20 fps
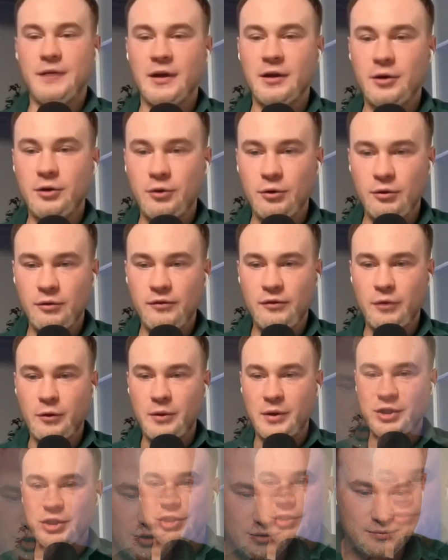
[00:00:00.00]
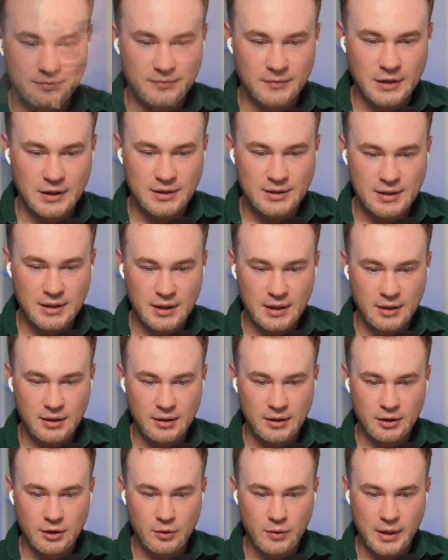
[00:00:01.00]
thank you for question. Is
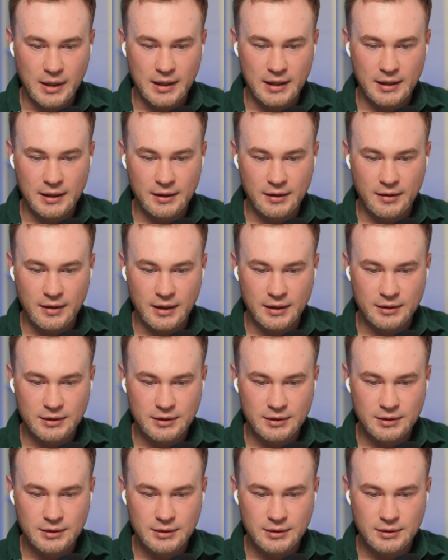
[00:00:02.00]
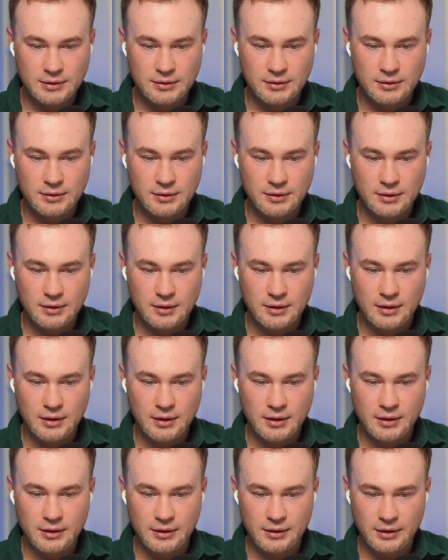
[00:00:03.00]
there a UI kit that
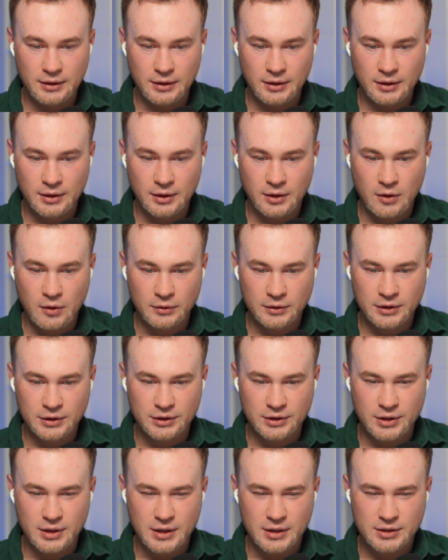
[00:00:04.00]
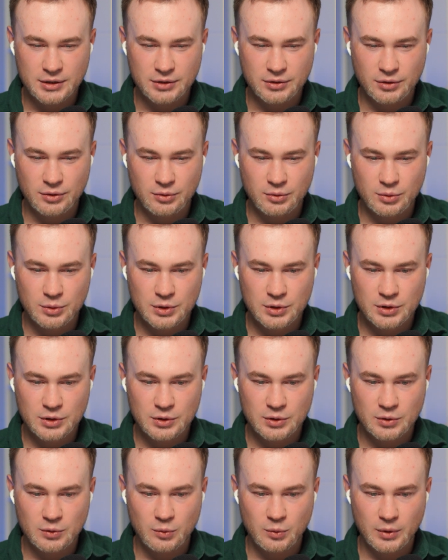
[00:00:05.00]
known and trust to
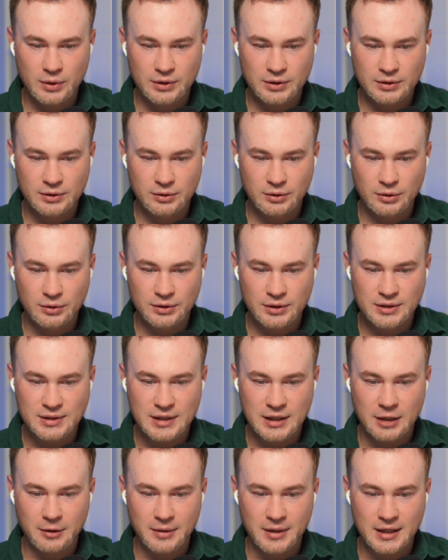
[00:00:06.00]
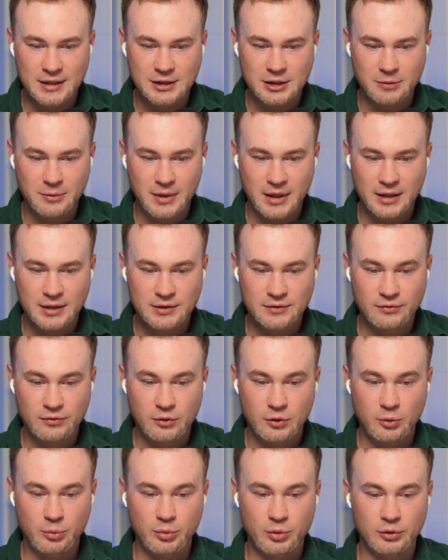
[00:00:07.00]
use when not designing custom icons
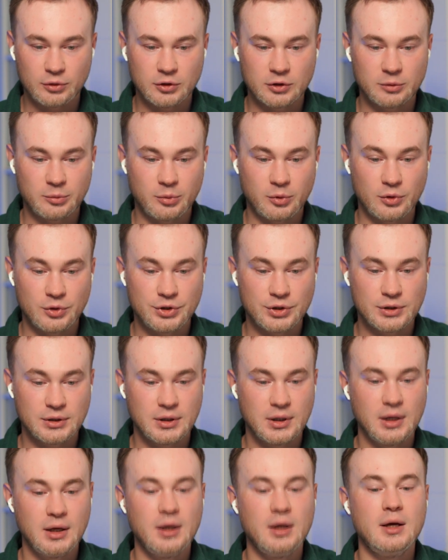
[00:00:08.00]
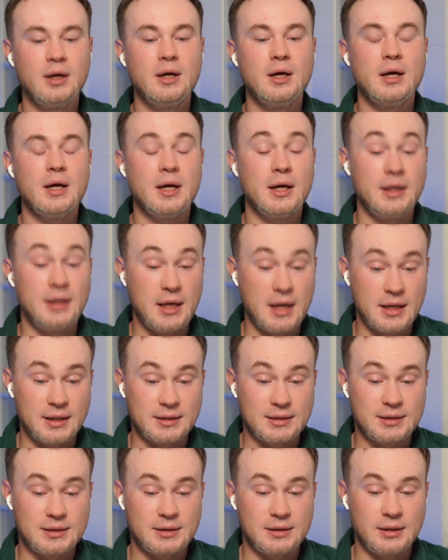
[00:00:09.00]
for a product project?
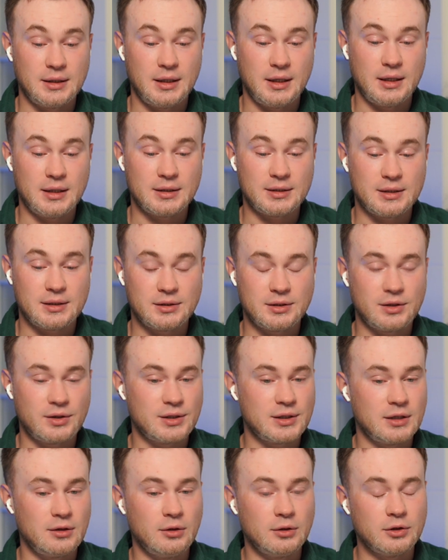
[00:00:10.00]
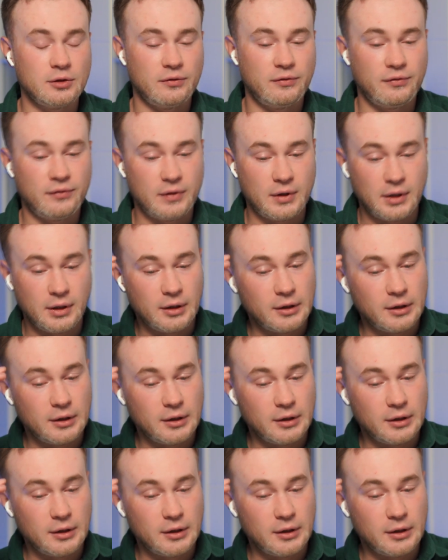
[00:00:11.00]
Yes, yes, there is a lot of